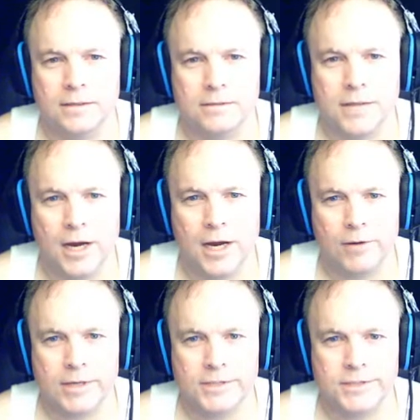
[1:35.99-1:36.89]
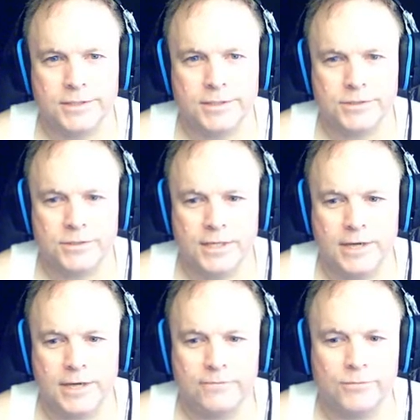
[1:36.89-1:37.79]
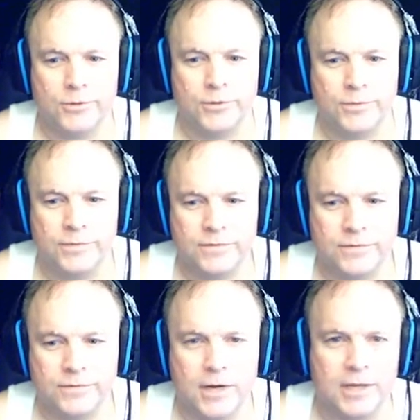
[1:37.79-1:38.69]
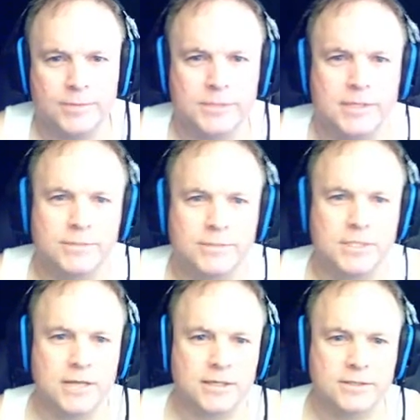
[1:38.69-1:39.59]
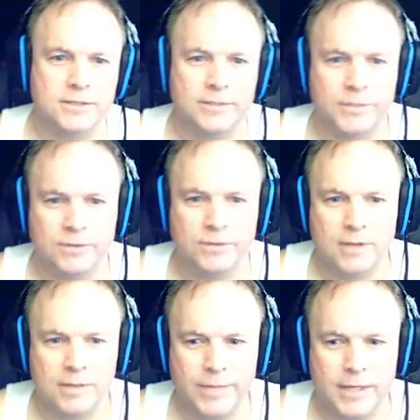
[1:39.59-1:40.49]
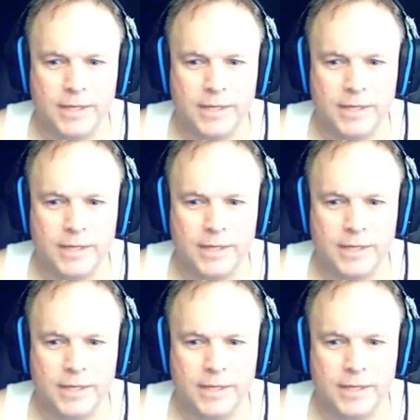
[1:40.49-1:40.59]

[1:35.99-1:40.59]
character so that I have room for items that I'm selling, because I'm doing a lot of buying